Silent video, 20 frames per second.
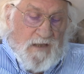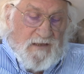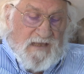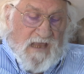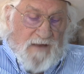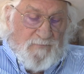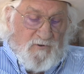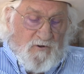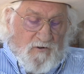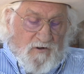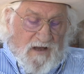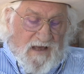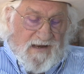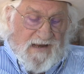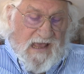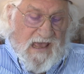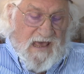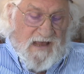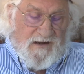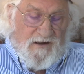Gabriel had
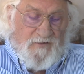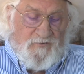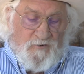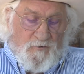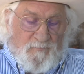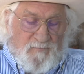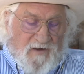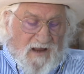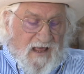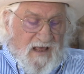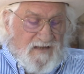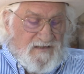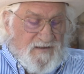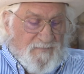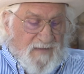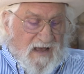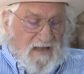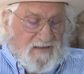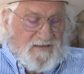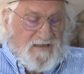had other plans
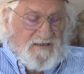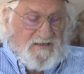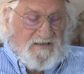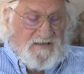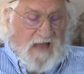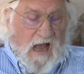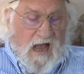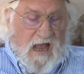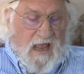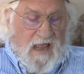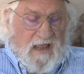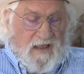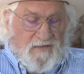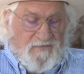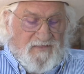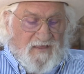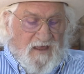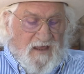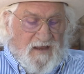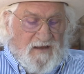about this dying
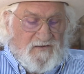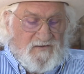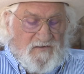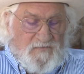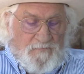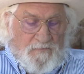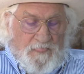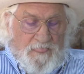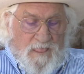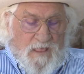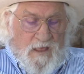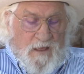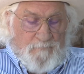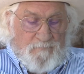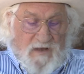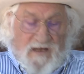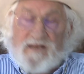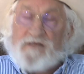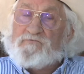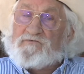things,
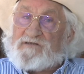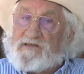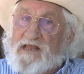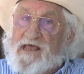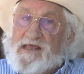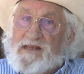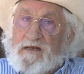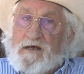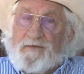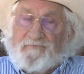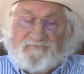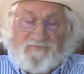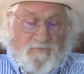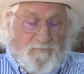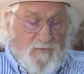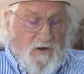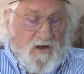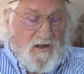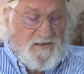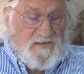but he was laid up for
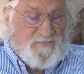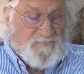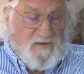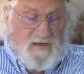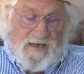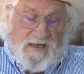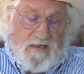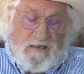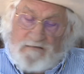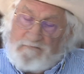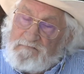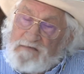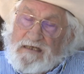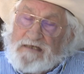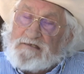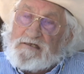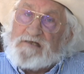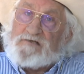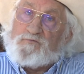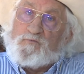months, but he
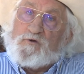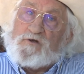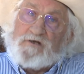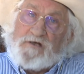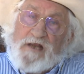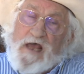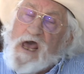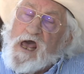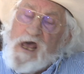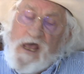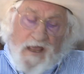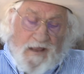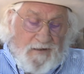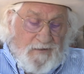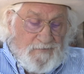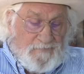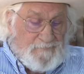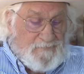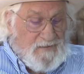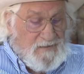just wouldn't die.